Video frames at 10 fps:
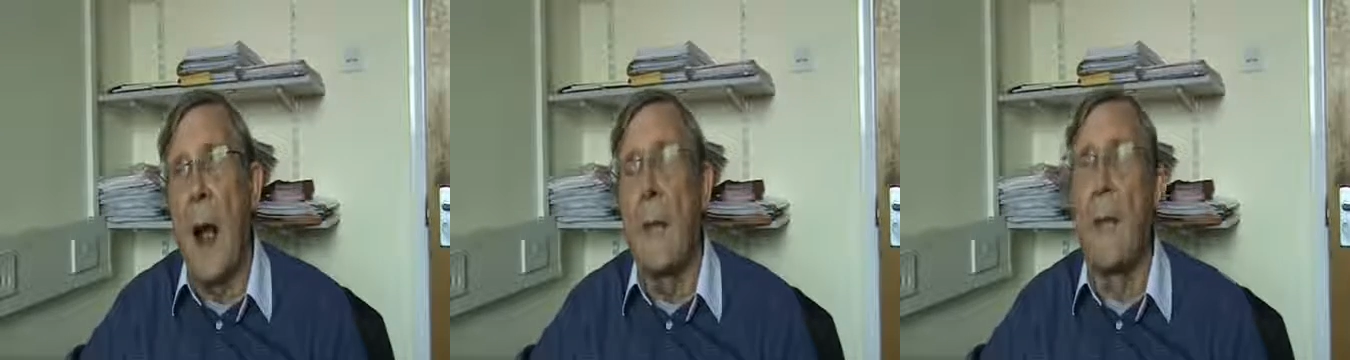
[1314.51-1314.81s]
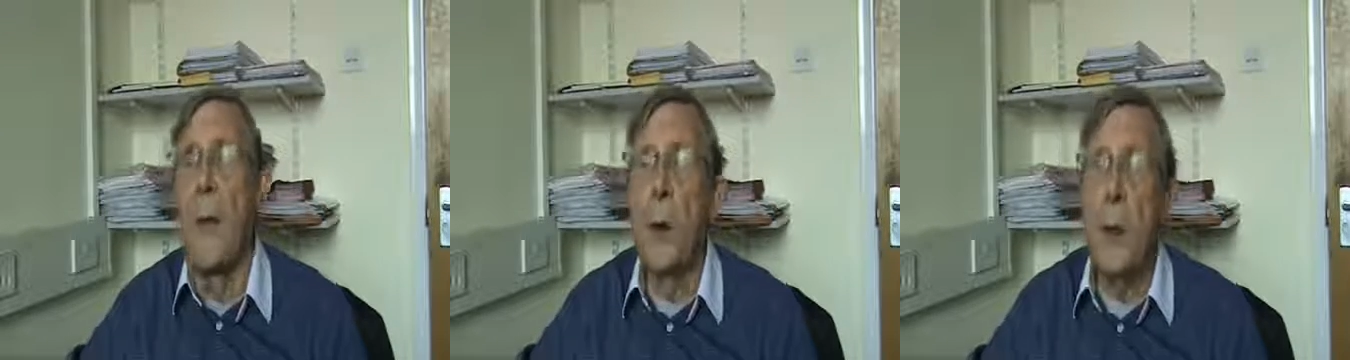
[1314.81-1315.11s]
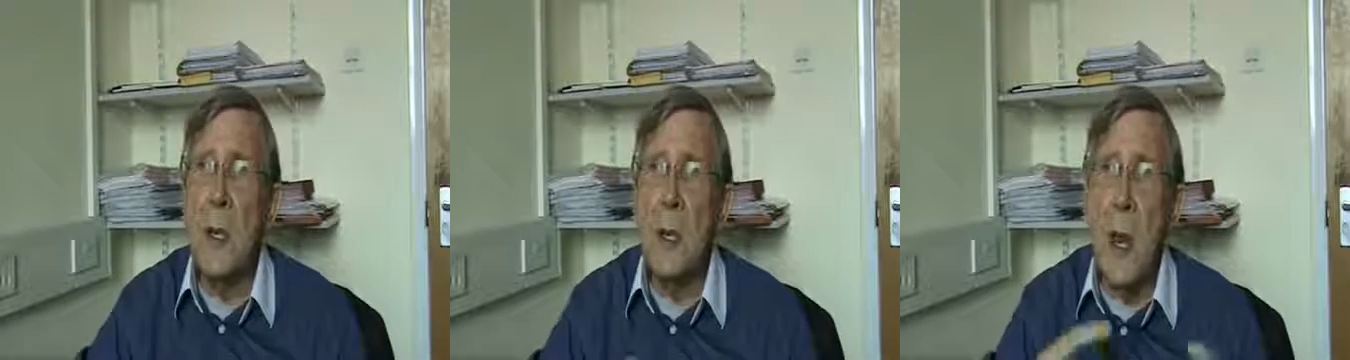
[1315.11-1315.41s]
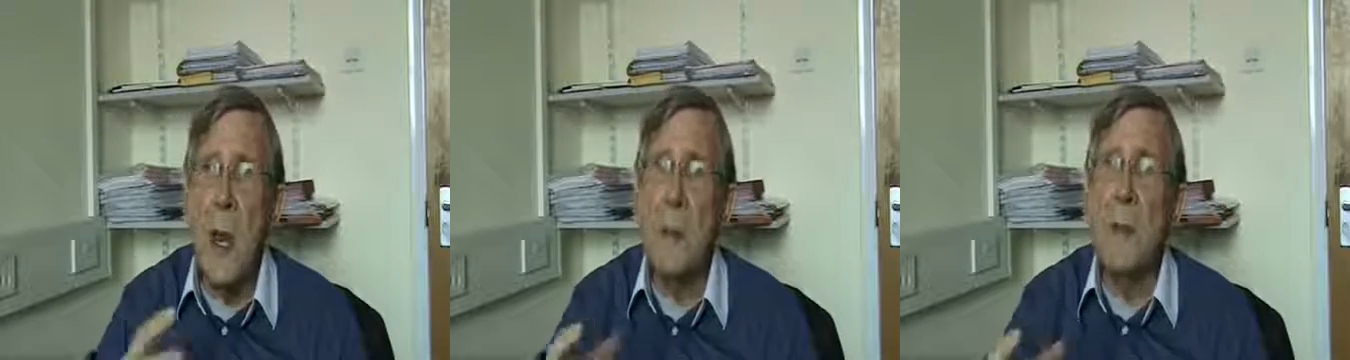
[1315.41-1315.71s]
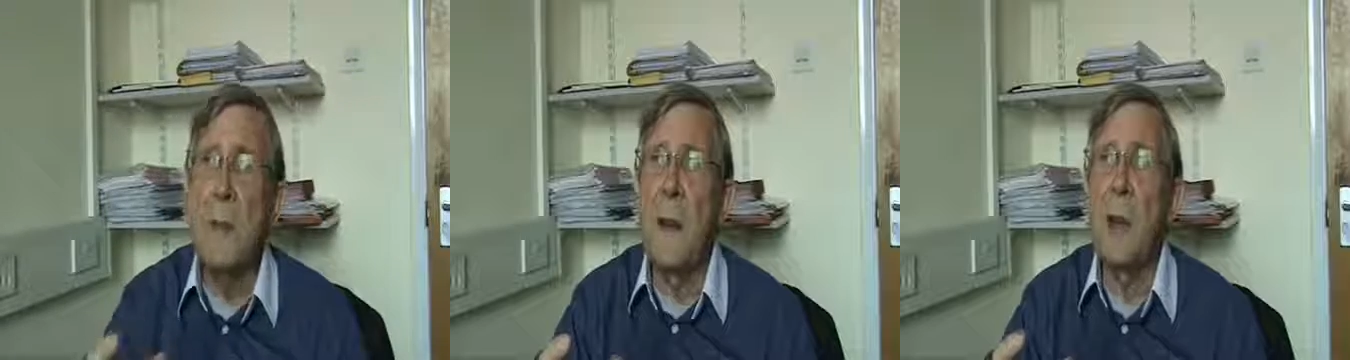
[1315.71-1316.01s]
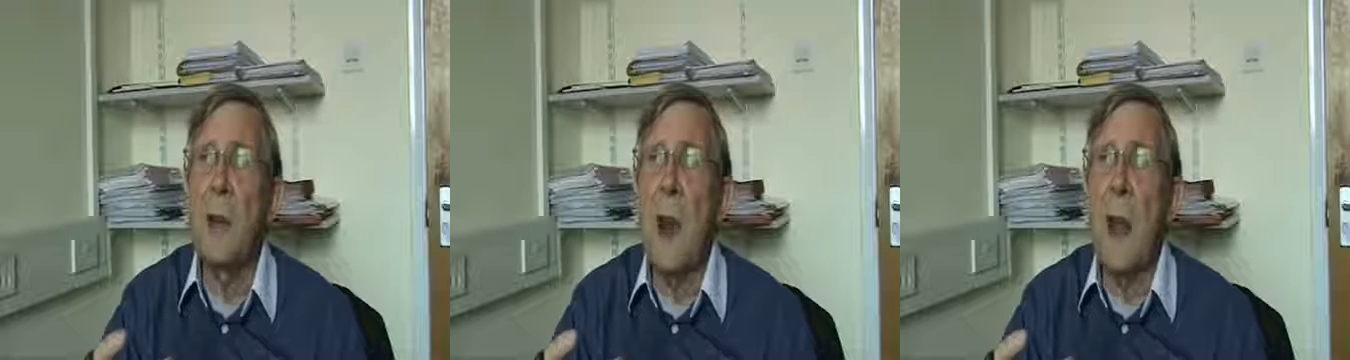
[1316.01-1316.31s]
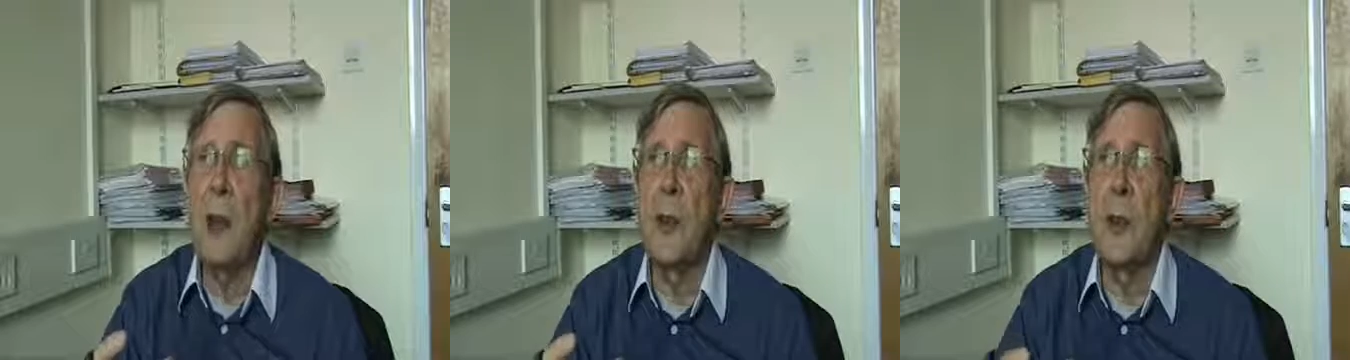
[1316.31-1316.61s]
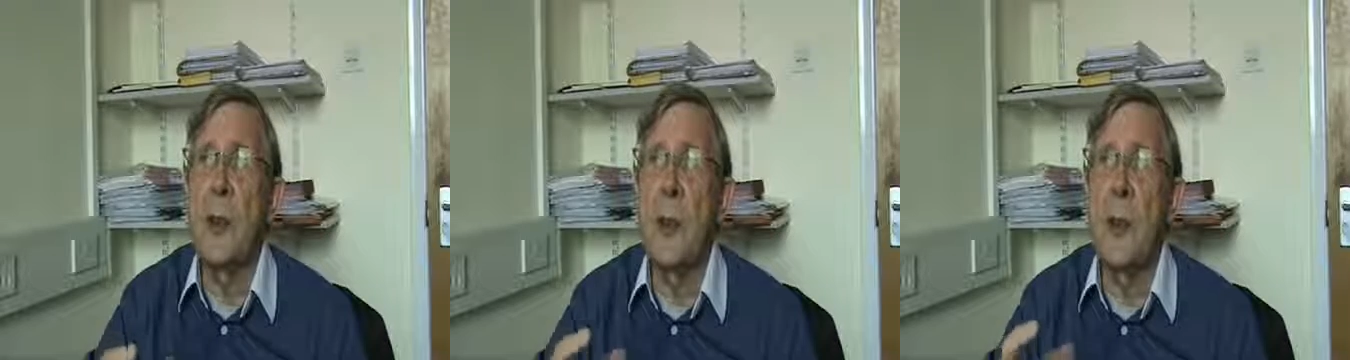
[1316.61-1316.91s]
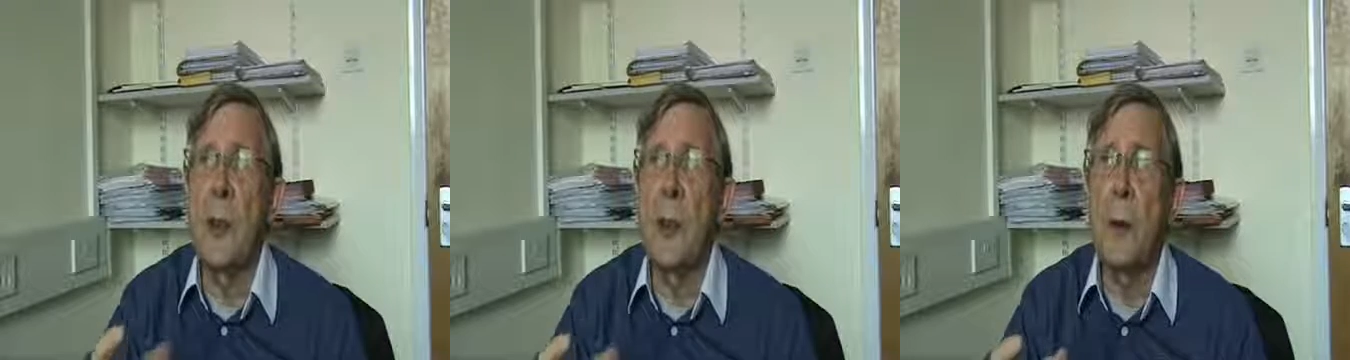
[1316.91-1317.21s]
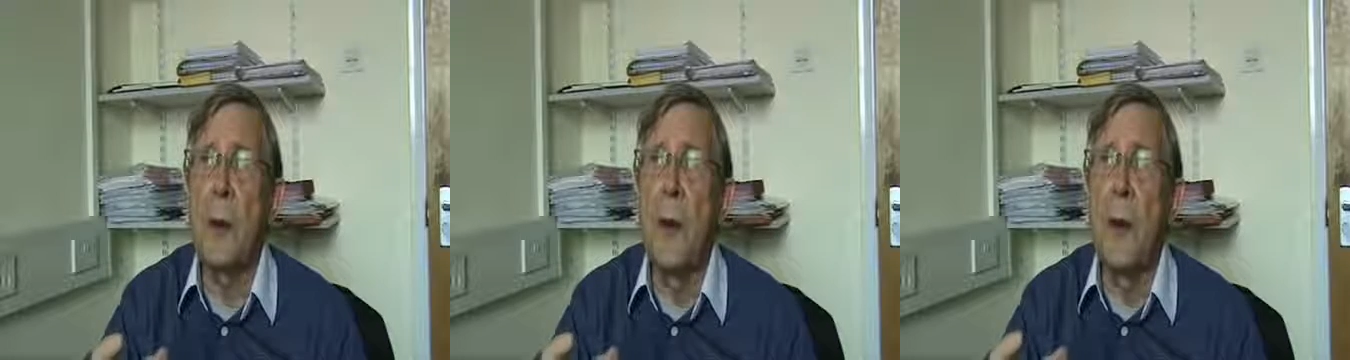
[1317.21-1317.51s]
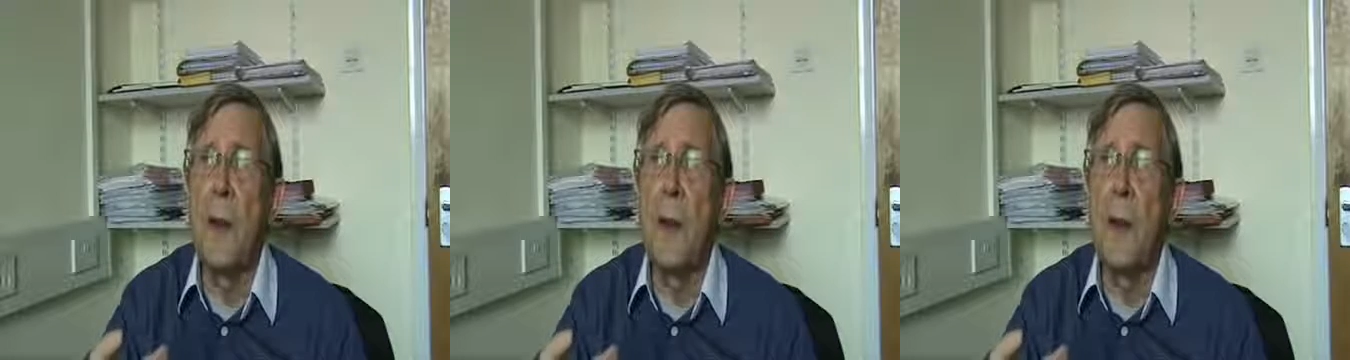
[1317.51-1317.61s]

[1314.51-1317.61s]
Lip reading: And those types of interaction that occur